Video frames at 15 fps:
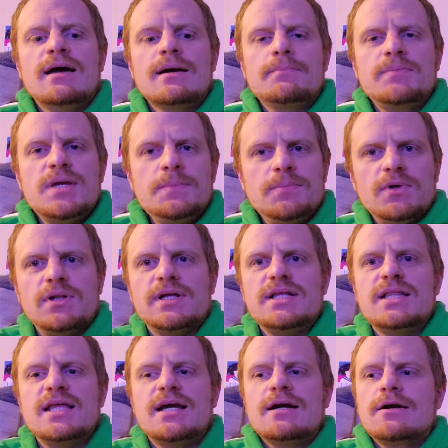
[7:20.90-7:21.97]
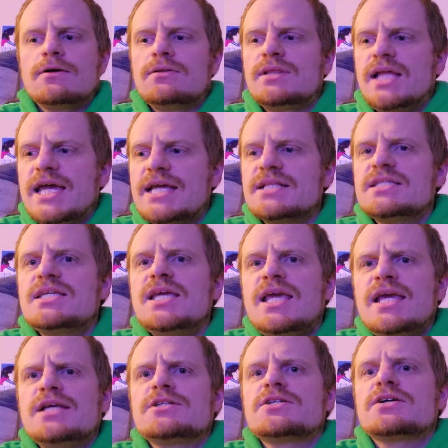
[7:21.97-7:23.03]
people in their late
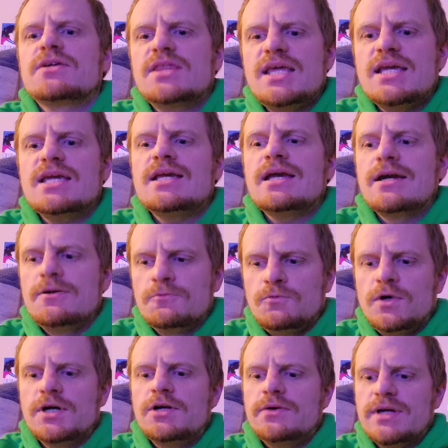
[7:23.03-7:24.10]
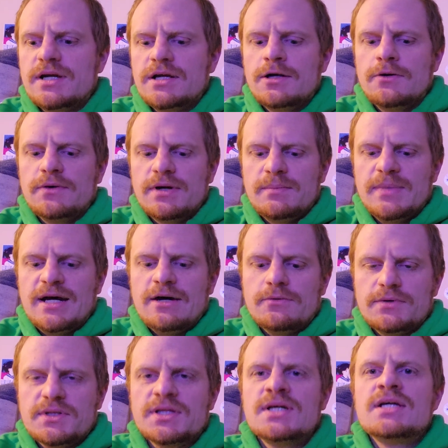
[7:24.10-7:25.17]
teens are thinking and wondering and going about,
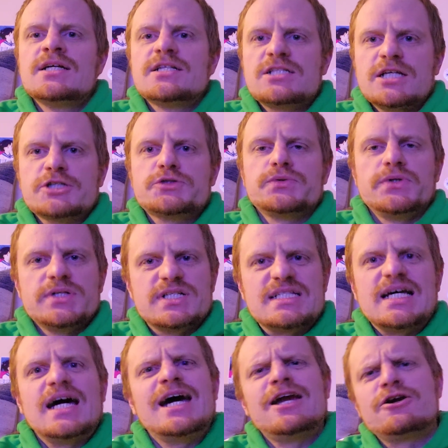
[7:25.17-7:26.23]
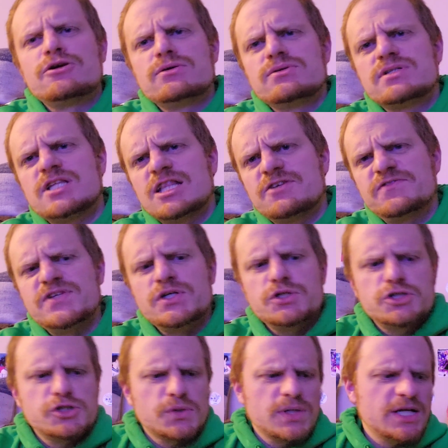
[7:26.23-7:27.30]
with sexual desires in the
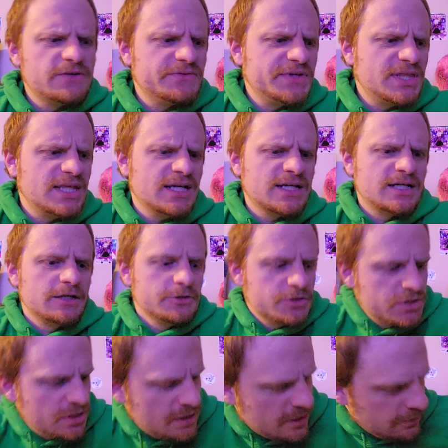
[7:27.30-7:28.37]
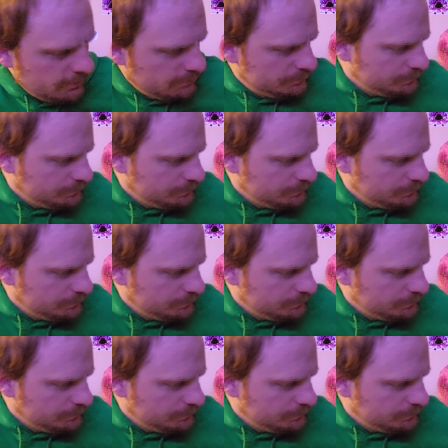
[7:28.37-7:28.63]
future and everything else, you know?